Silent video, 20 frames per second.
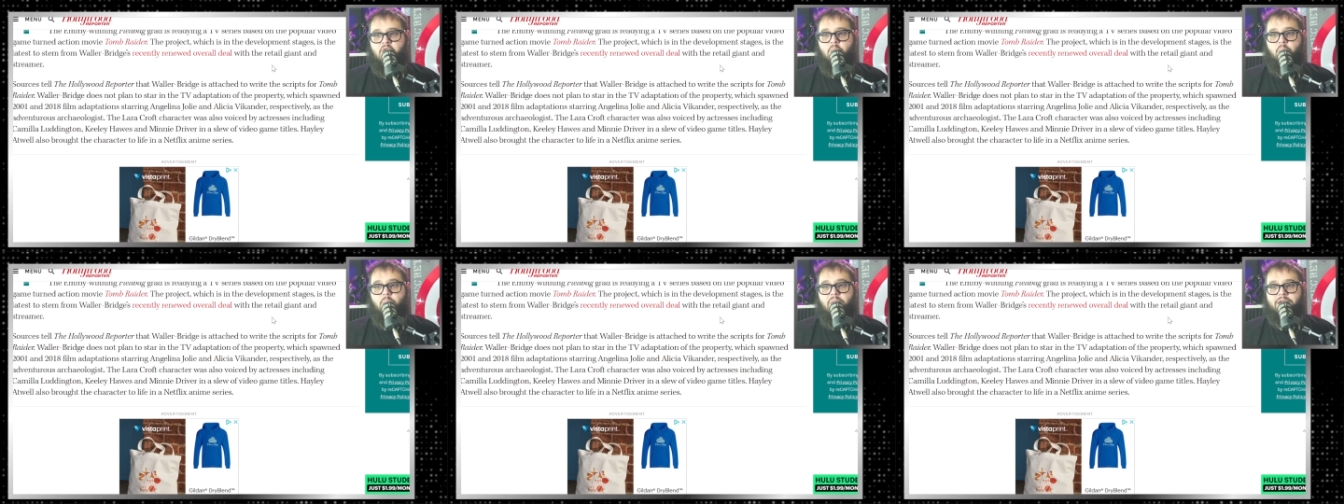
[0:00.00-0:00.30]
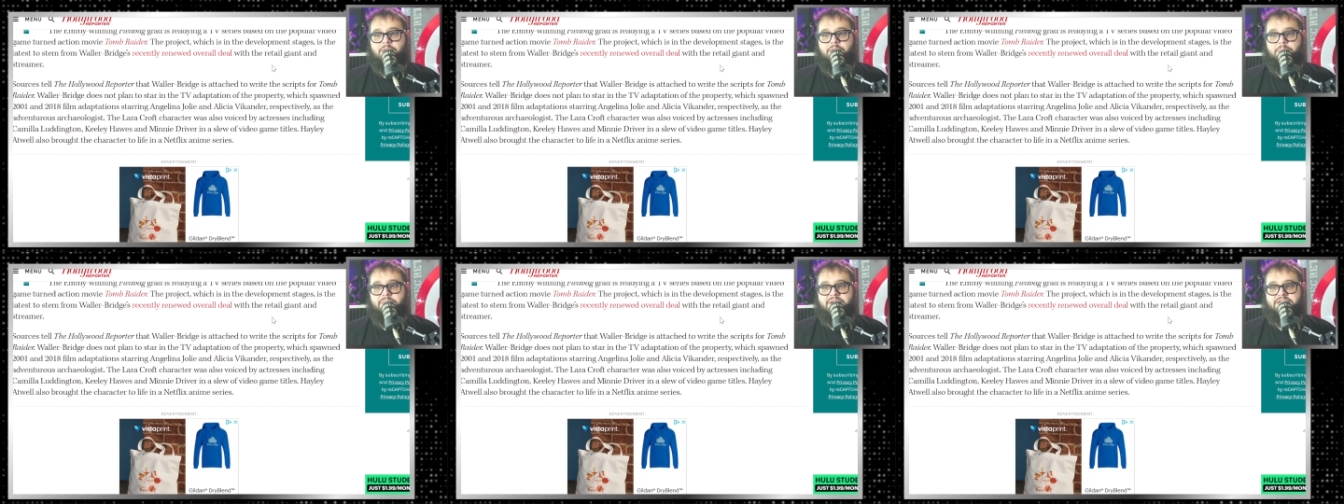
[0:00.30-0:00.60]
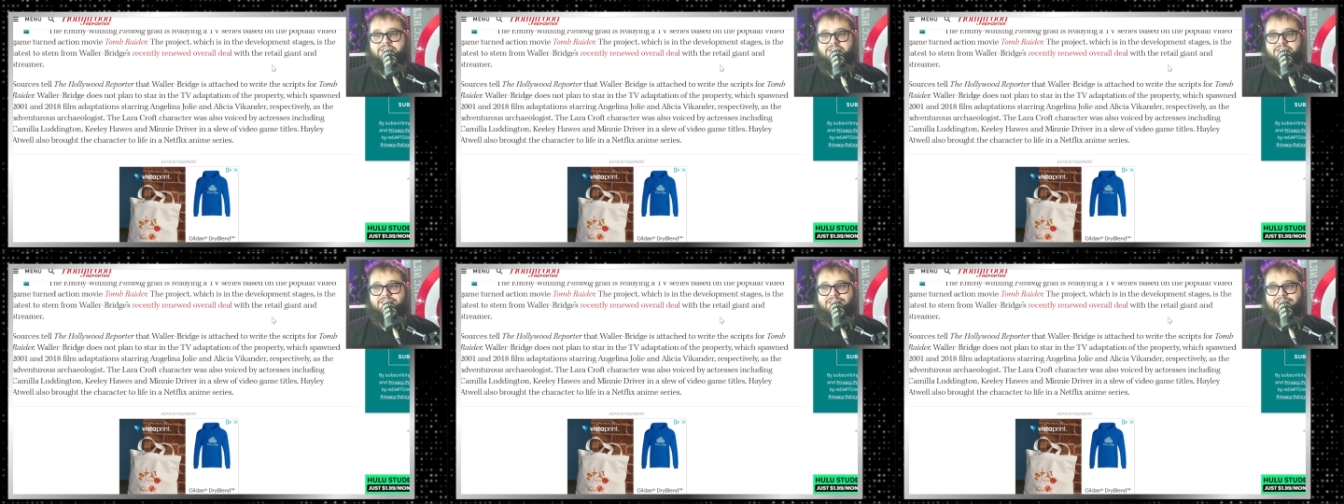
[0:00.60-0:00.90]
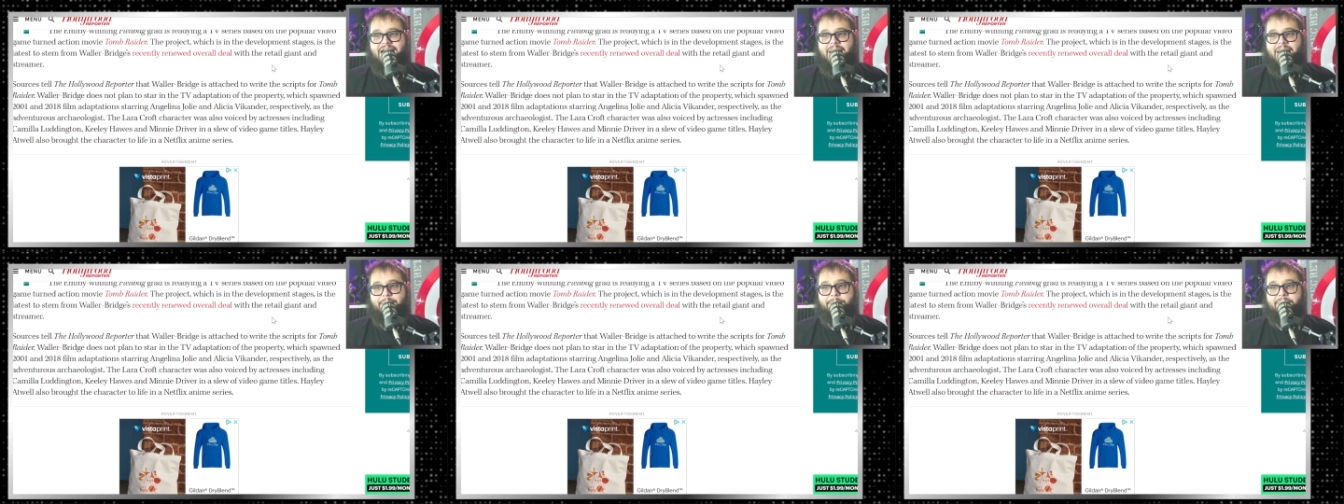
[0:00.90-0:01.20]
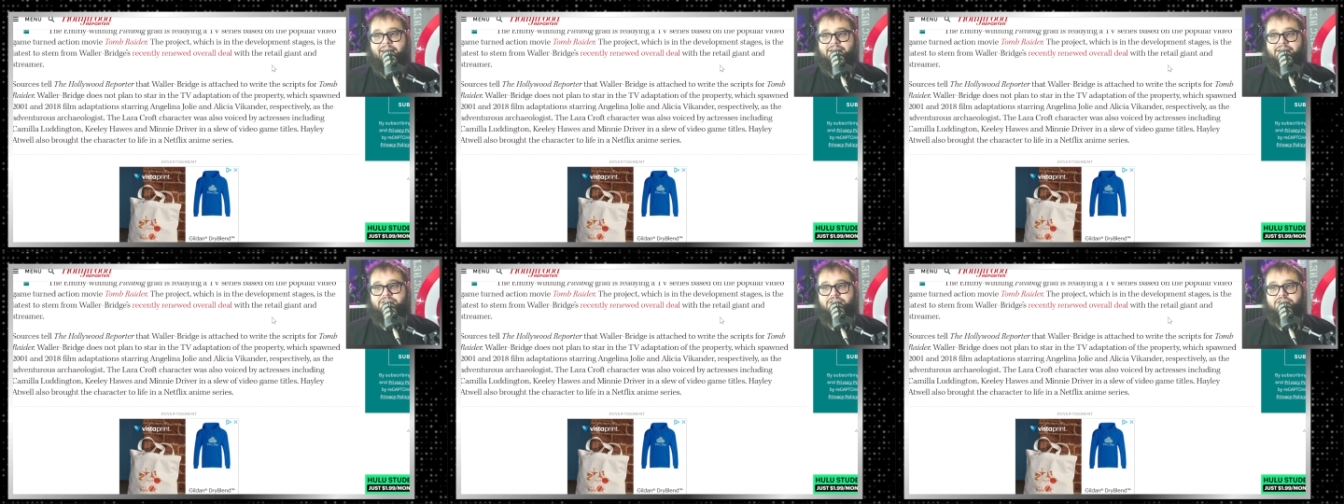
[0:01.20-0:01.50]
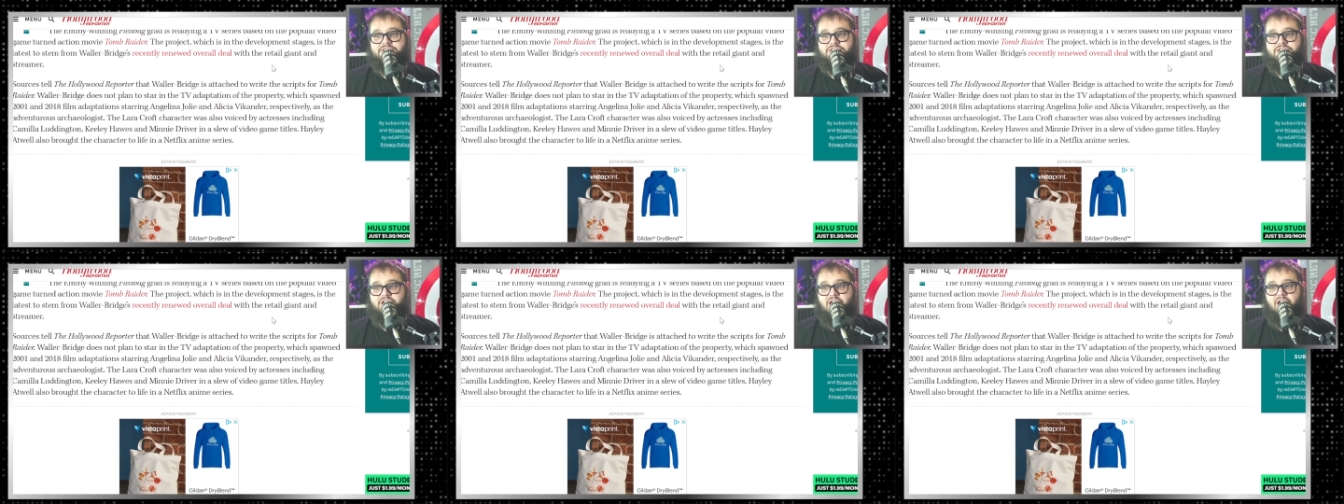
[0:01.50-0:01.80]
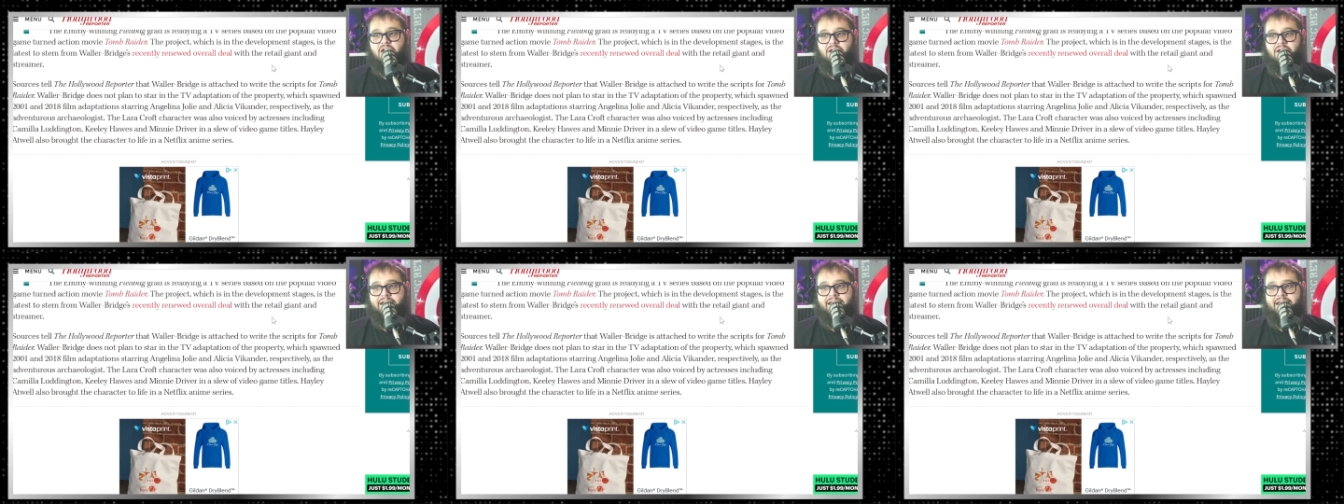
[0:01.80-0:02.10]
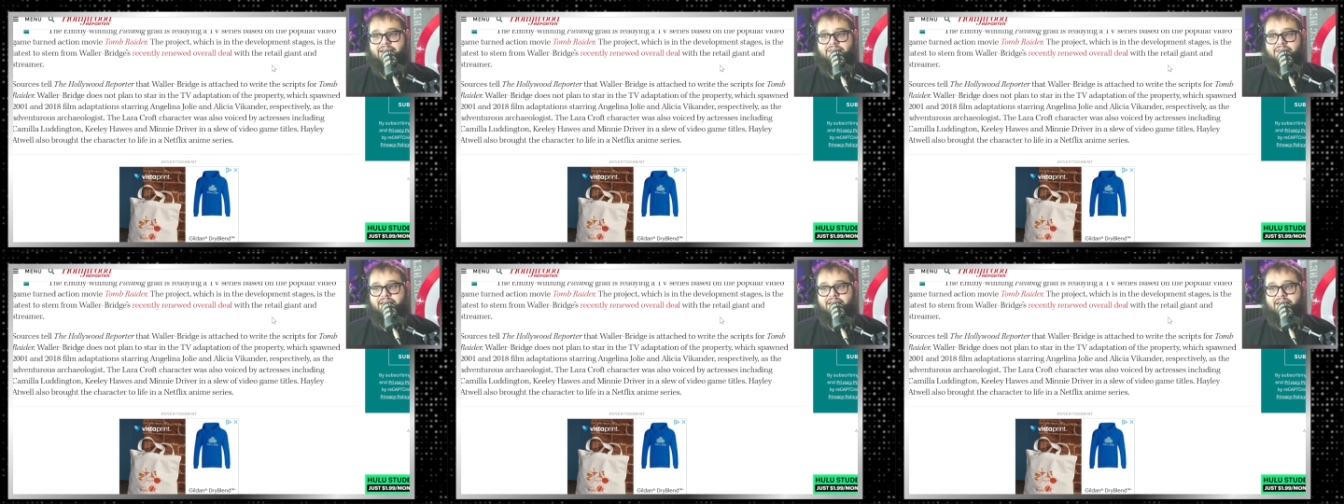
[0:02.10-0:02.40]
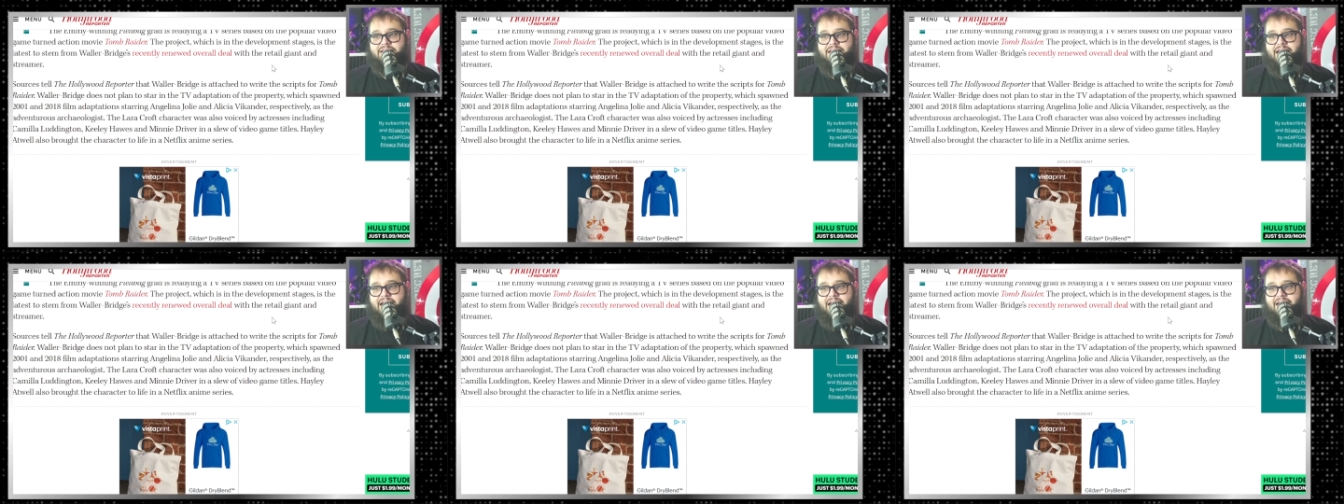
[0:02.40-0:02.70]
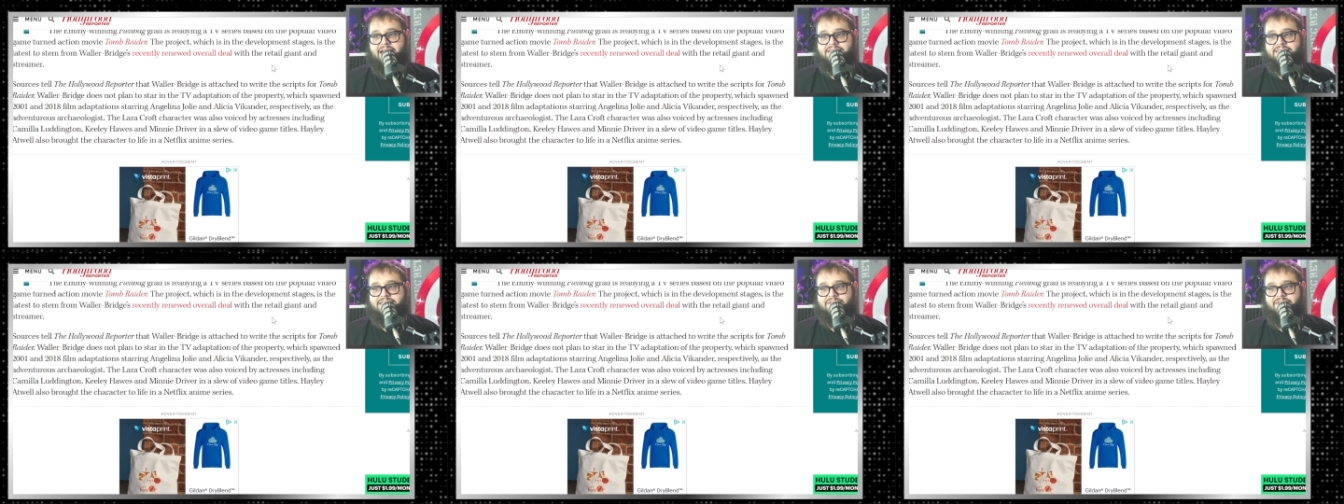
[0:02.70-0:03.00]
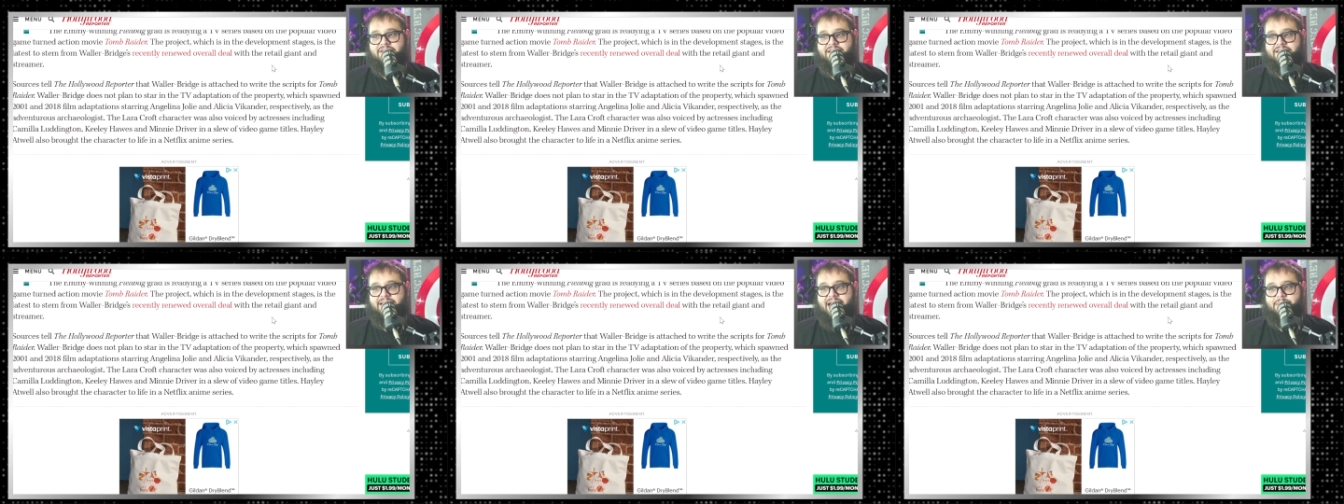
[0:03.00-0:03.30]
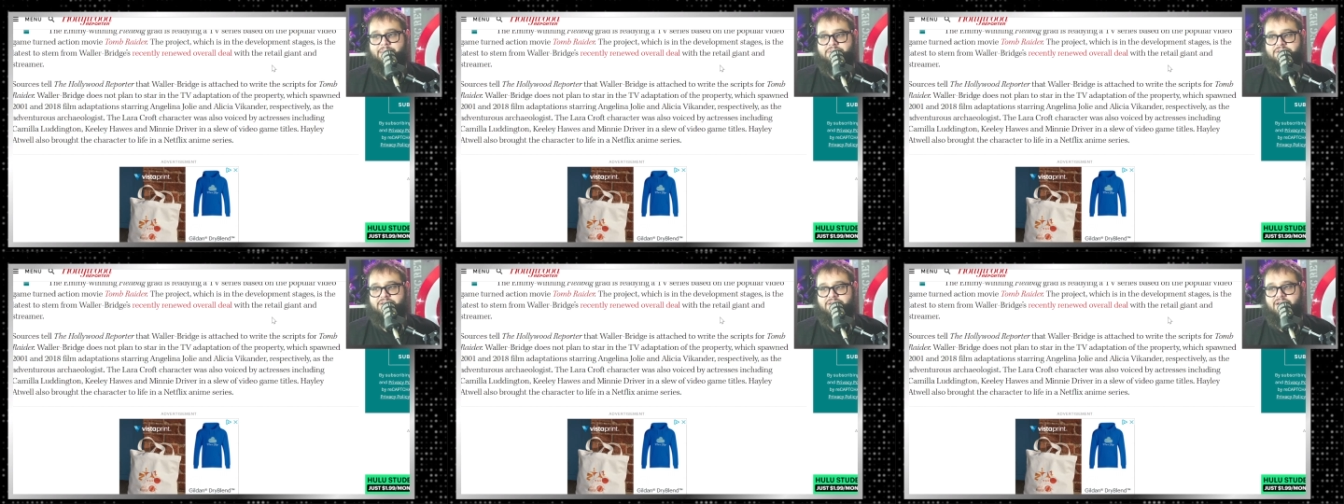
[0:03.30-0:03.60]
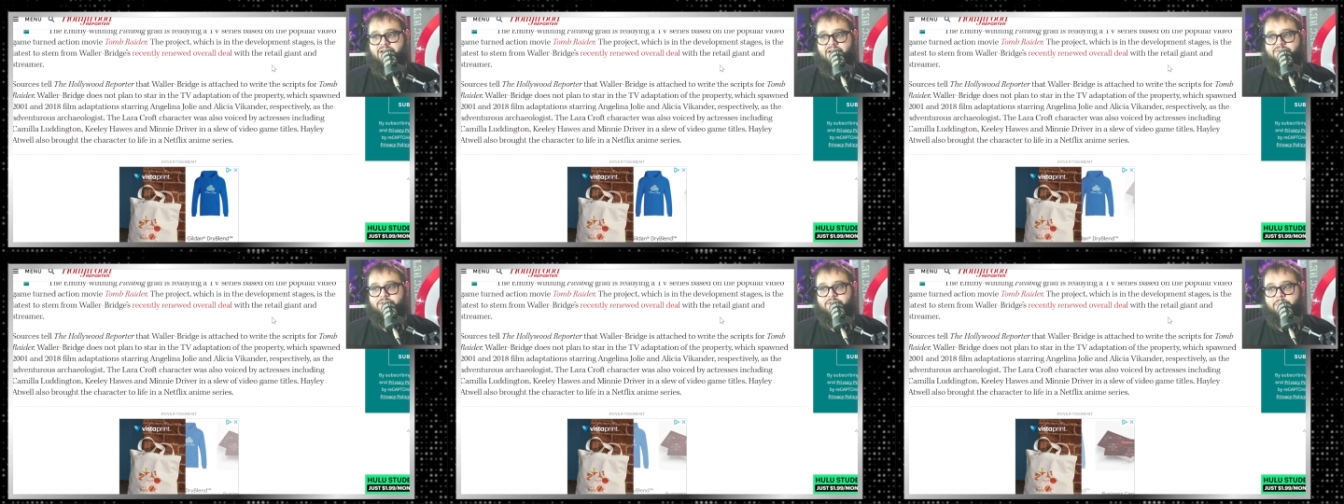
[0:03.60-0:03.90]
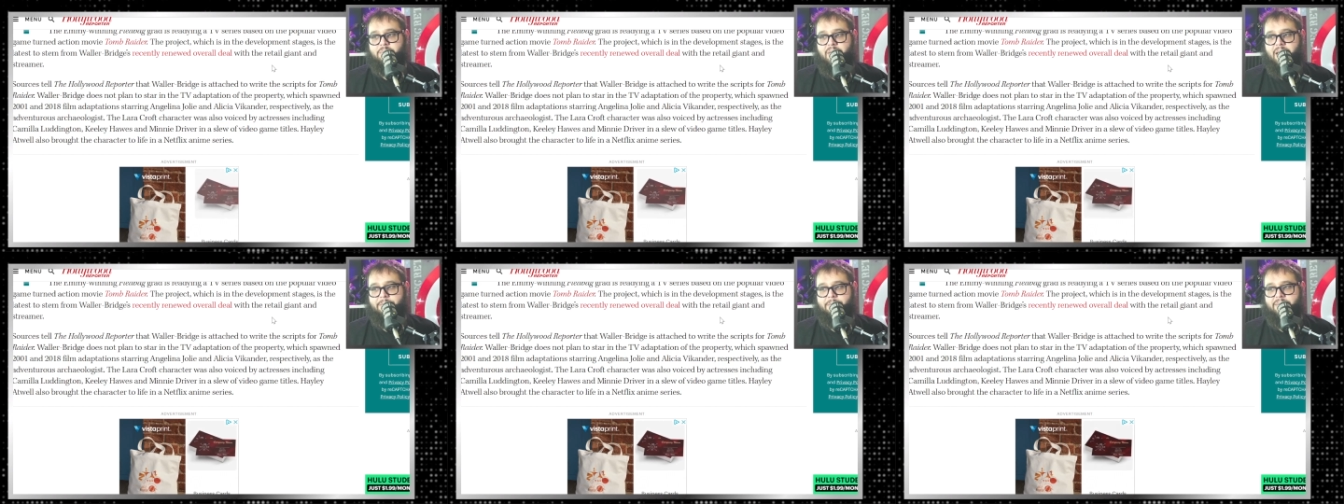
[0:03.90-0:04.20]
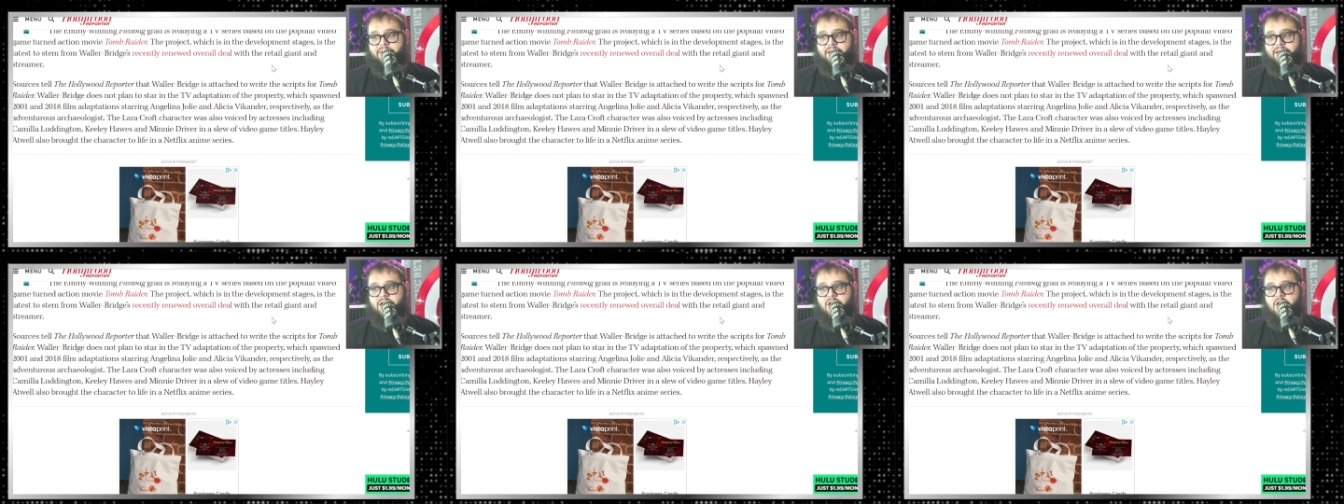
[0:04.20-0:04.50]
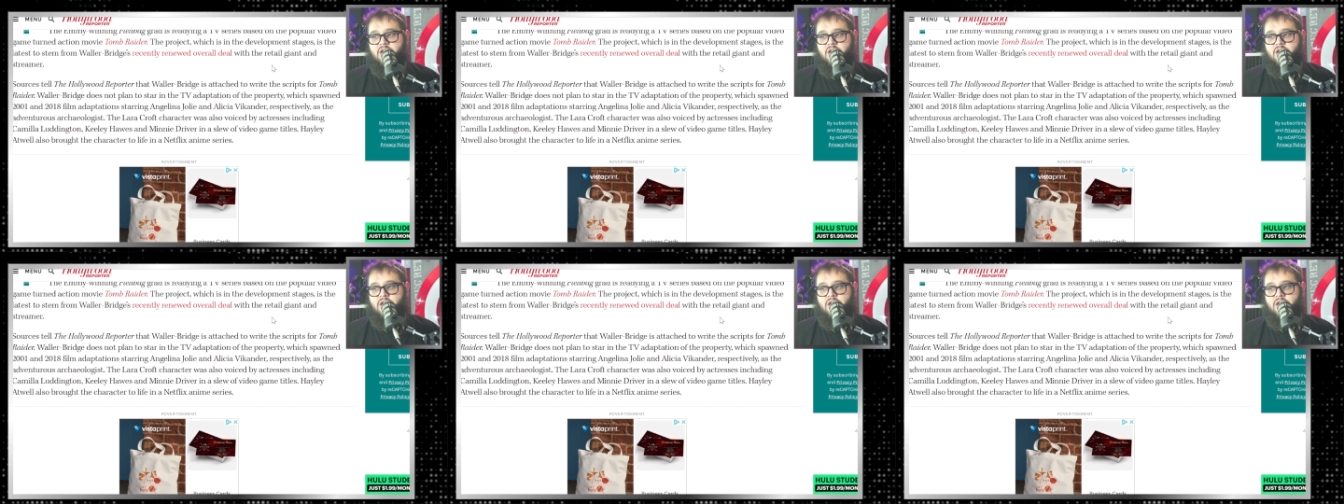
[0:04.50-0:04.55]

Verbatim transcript: Waller Bridge does not plan to star in the TV adaptation of the property,